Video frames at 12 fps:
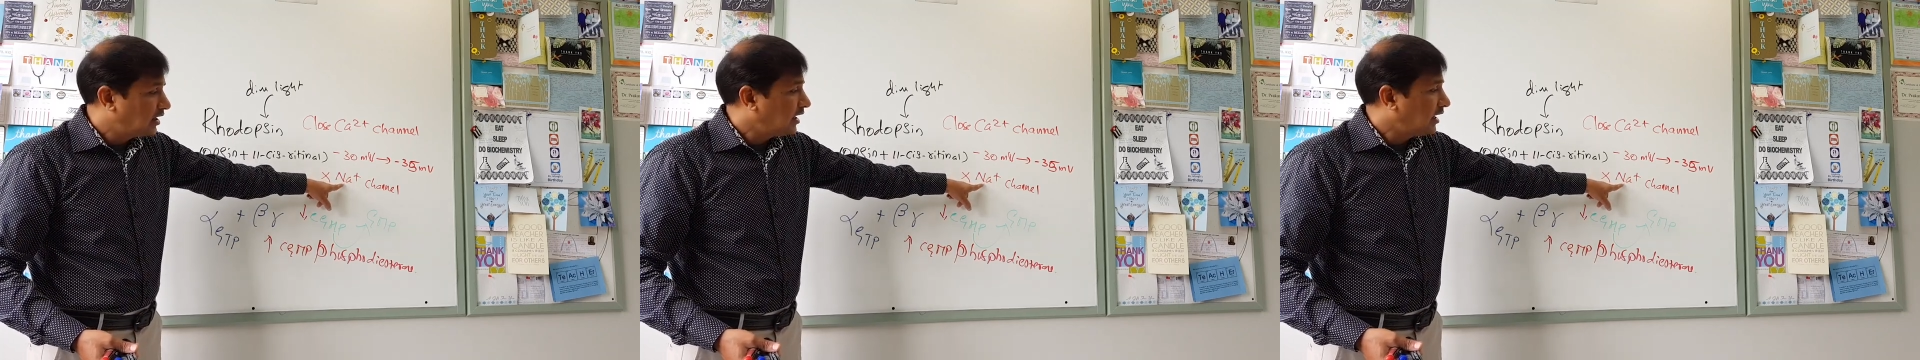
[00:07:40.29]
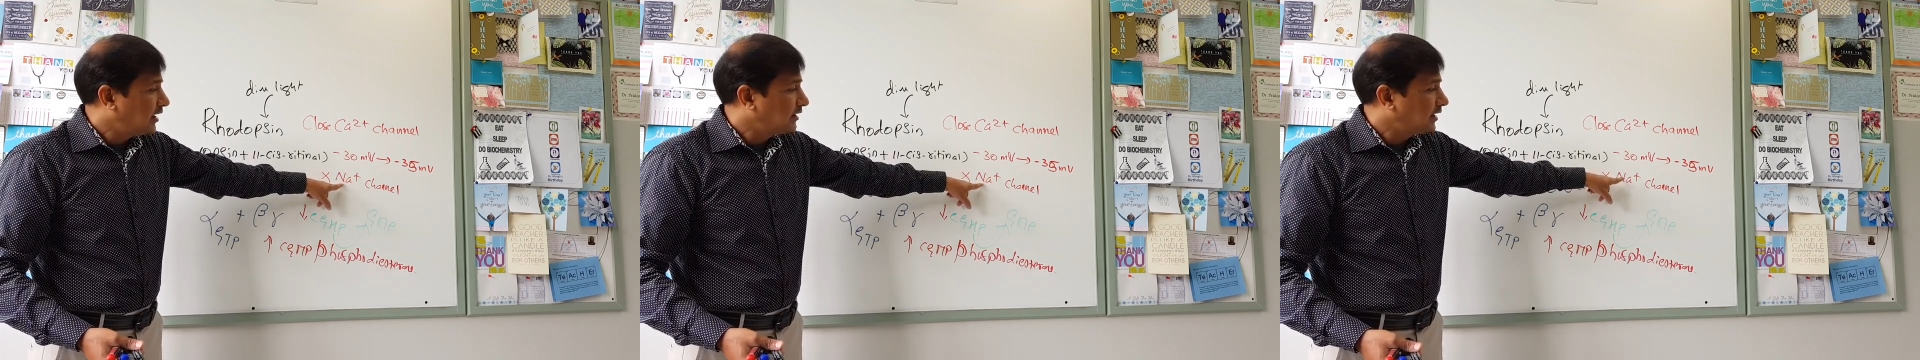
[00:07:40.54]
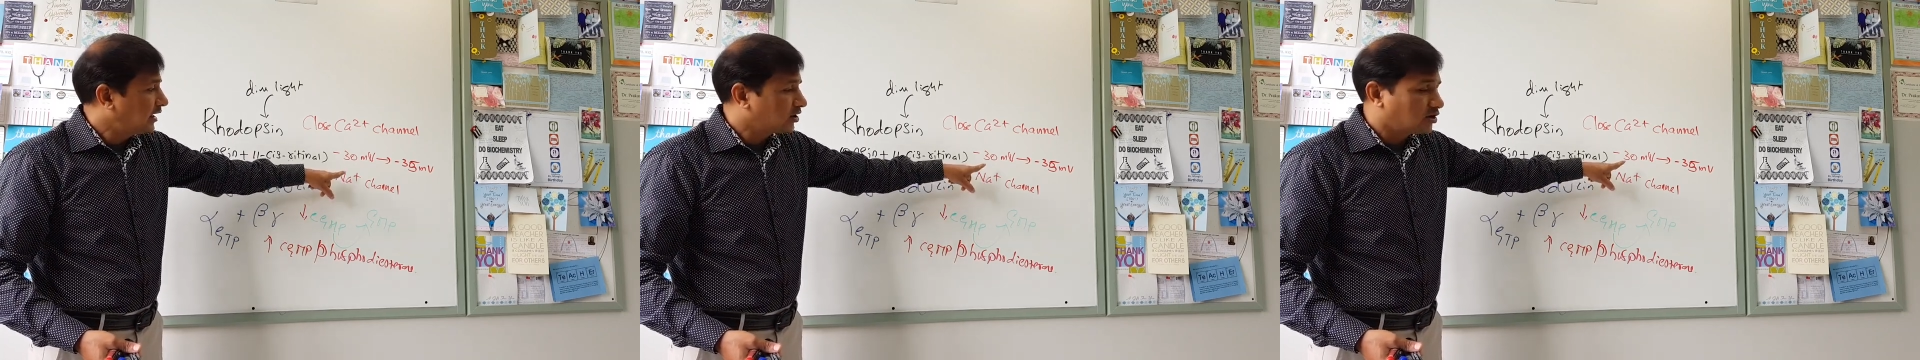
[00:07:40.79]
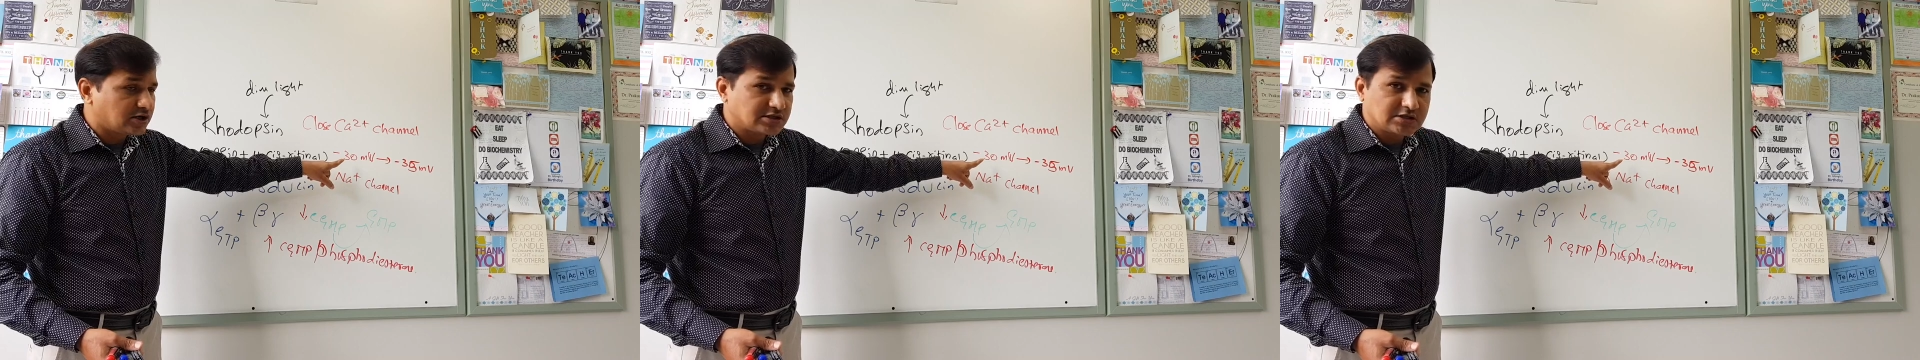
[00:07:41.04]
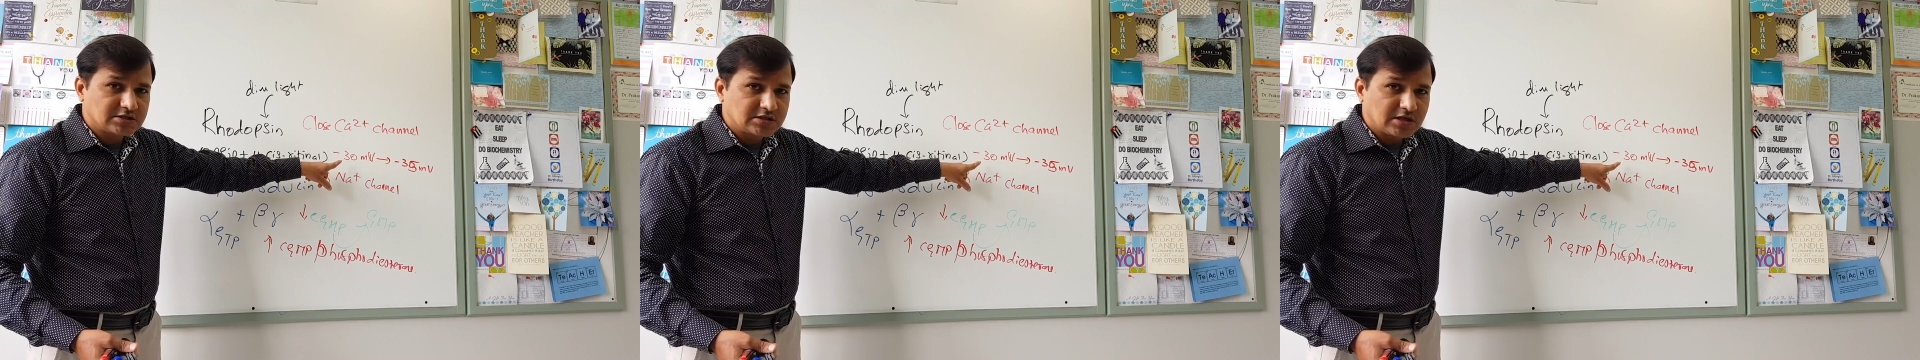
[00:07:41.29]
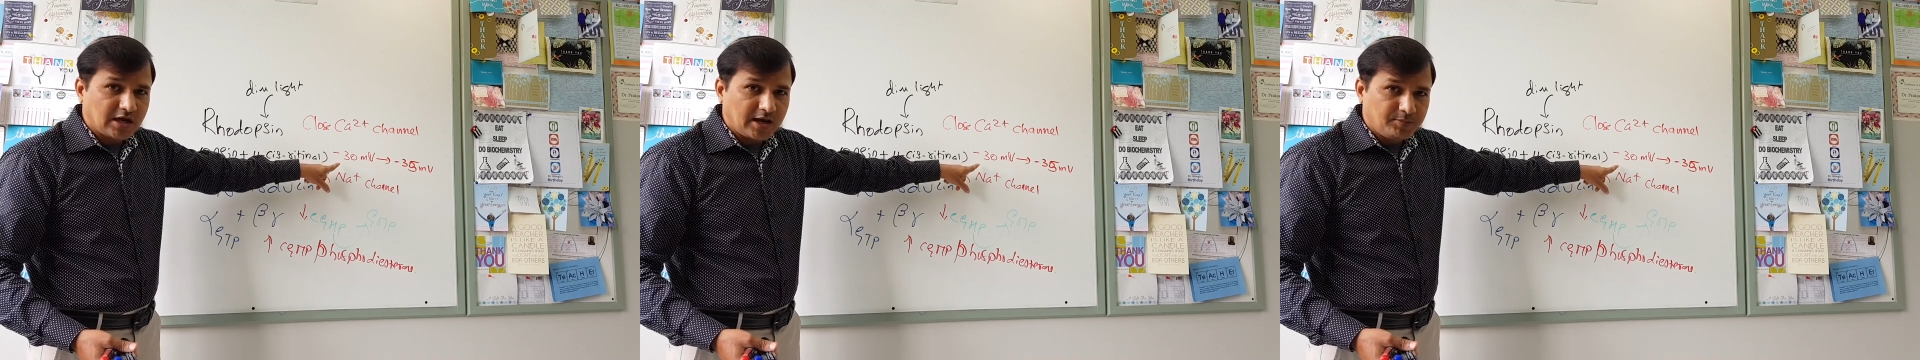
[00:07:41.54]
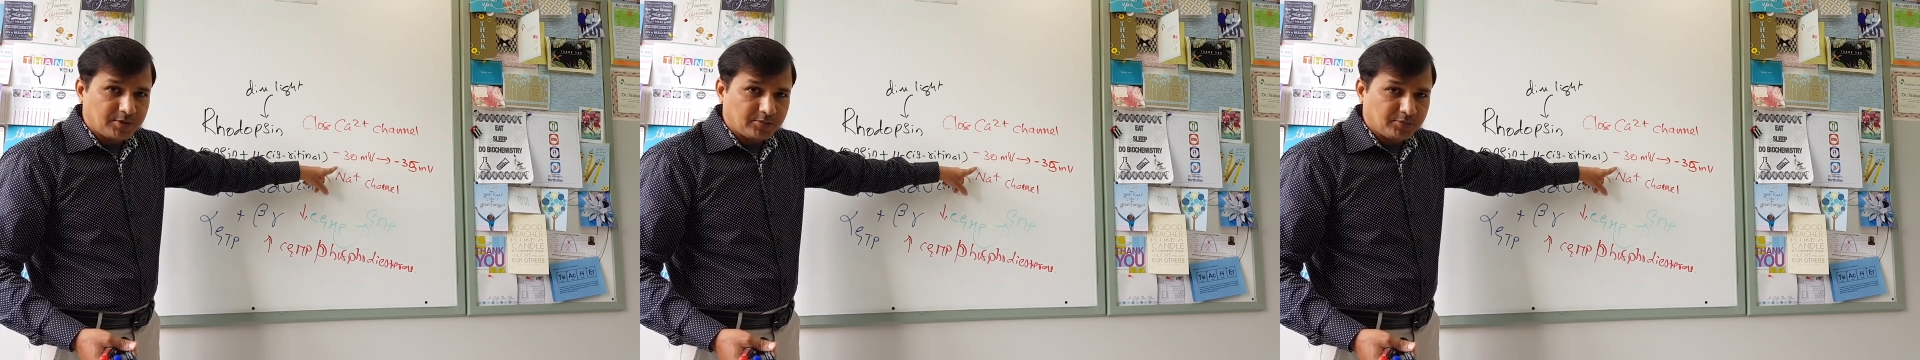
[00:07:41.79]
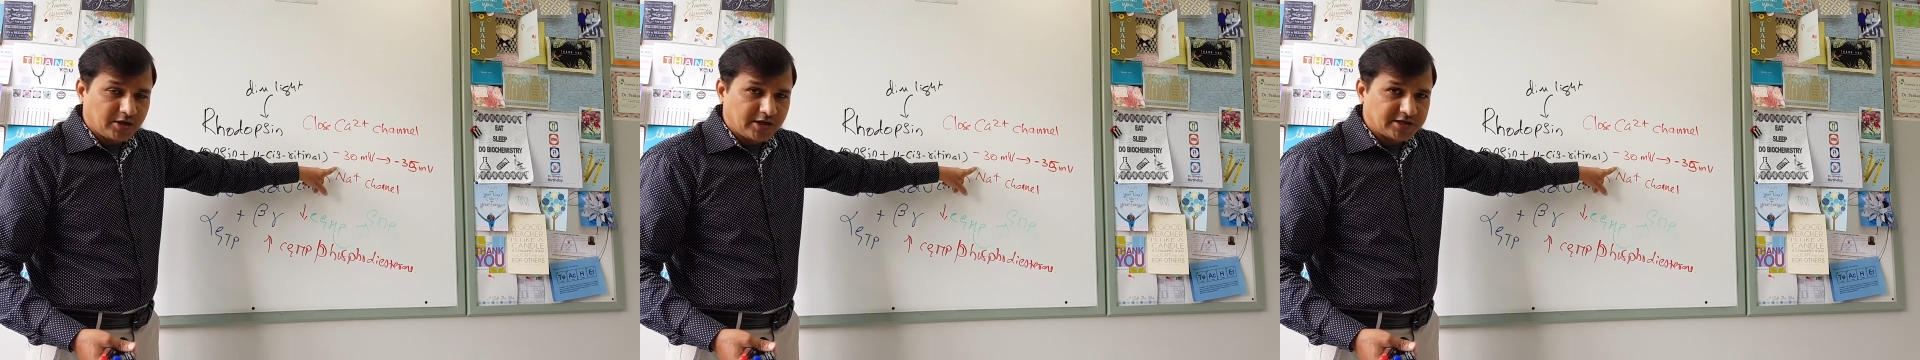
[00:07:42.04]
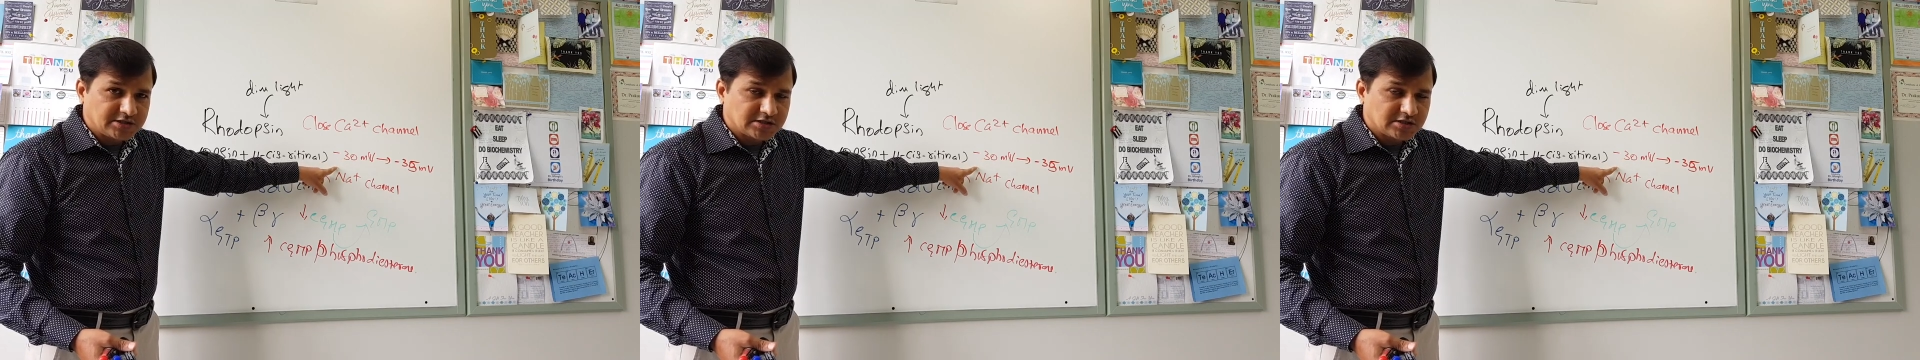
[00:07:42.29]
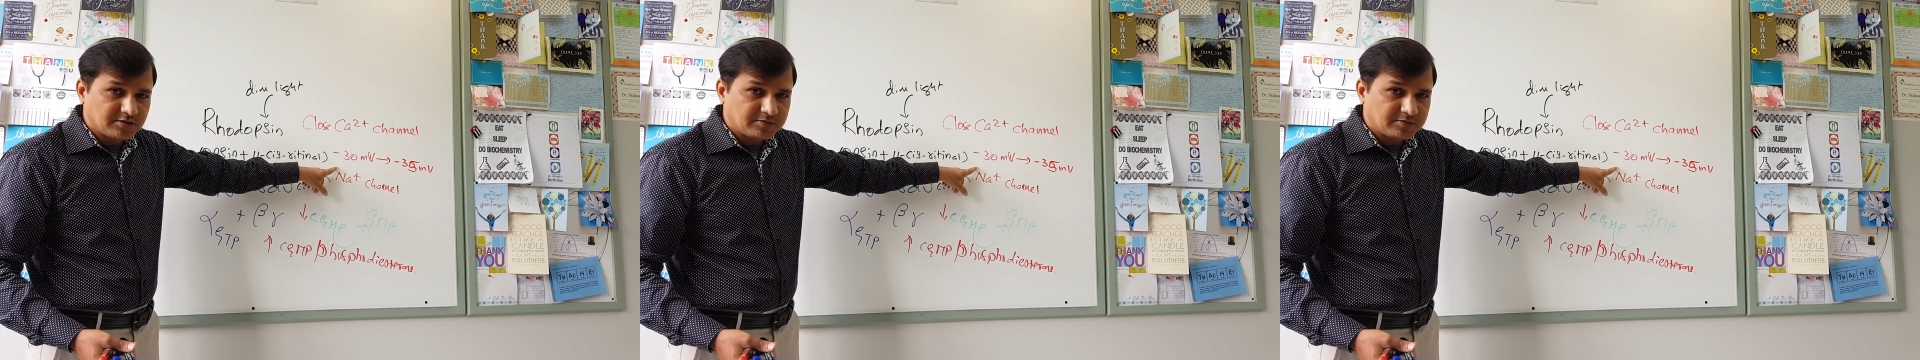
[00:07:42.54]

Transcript: and that causes hyperpolarization